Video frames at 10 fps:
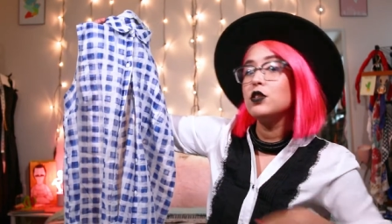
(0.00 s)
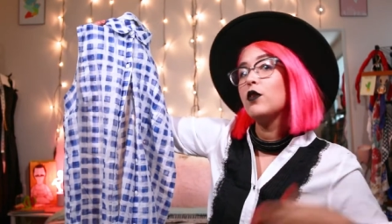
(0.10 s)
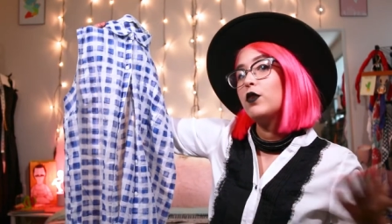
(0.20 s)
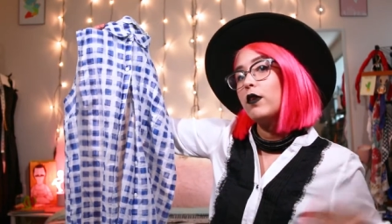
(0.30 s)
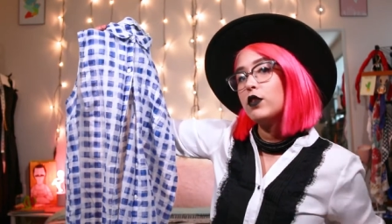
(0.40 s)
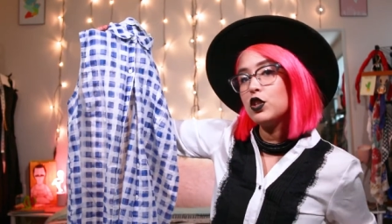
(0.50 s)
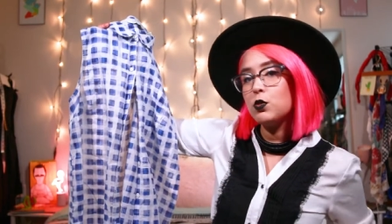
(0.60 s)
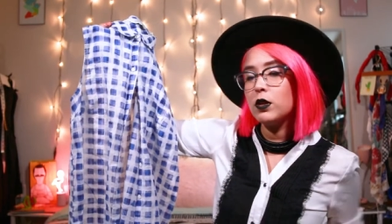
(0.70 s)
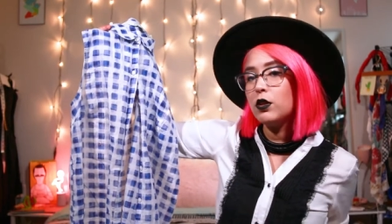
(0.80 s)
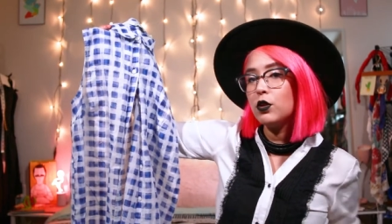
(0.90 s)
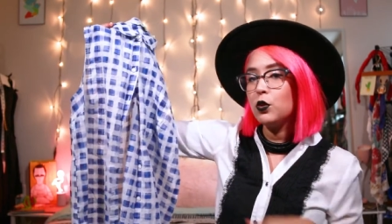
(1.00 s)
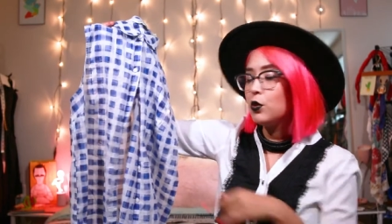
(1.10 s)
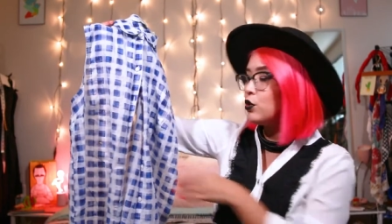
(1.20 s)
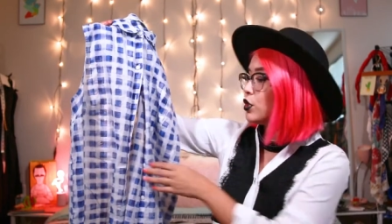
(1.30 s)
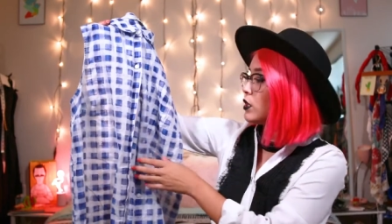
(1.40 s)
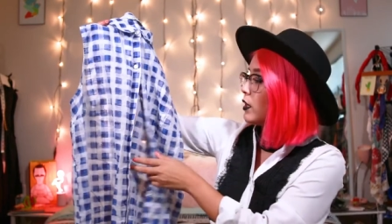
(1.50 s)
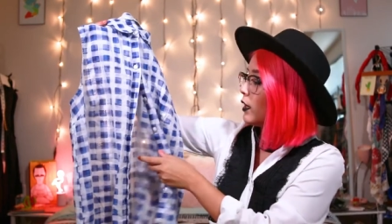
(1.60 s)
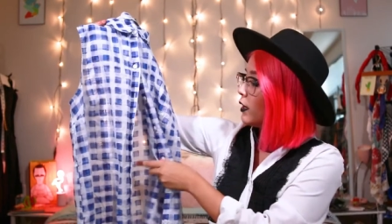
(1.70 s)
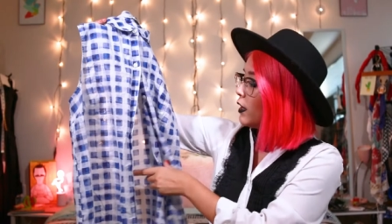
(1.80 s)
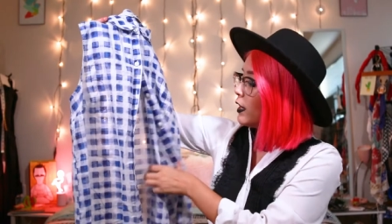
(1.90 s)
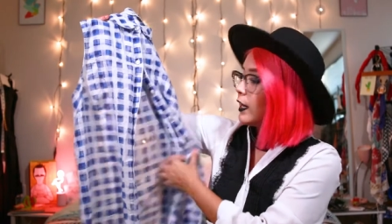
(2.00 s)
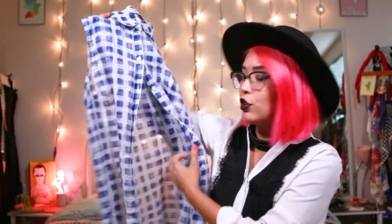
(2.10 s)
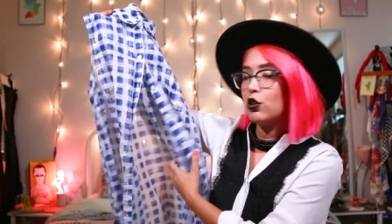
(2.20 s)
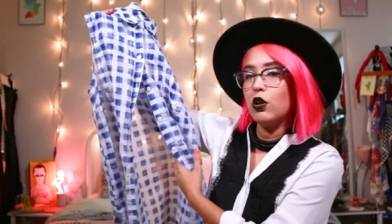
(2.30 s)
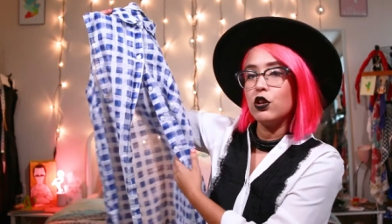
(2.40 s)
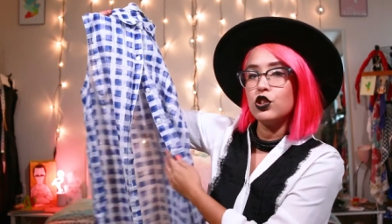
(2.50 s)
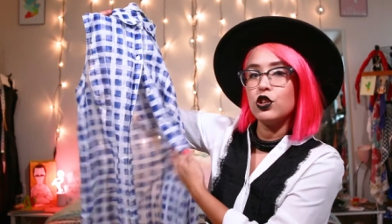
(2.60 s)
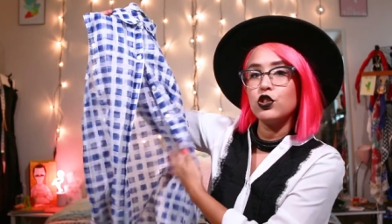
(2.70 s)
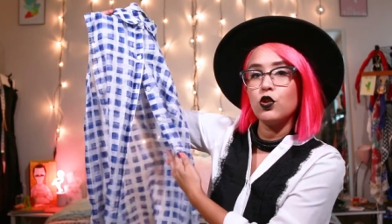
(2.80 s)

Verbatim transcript: So if you ever just want to look cool, just like get your long shirts,